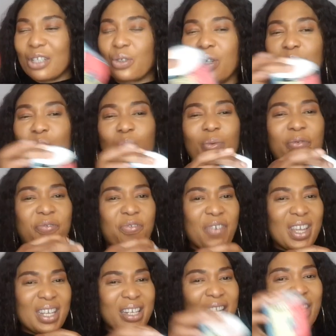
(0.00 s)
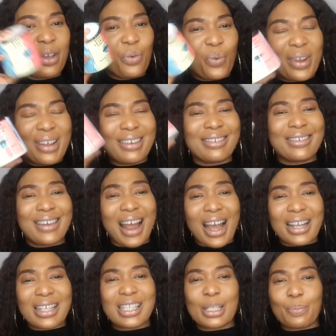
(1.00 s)
It's going to fade away
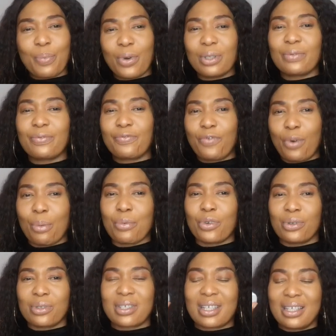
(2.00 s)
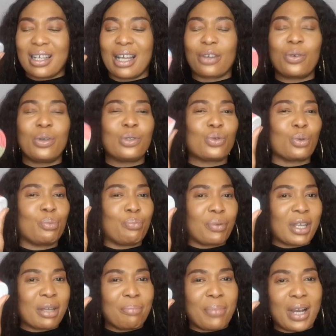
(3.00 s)
dark spots from your skin and going to
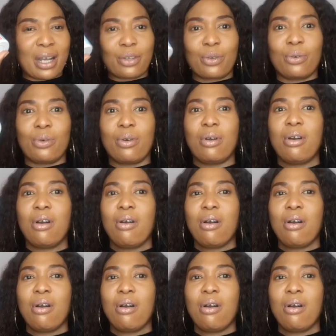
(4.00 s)
bring back your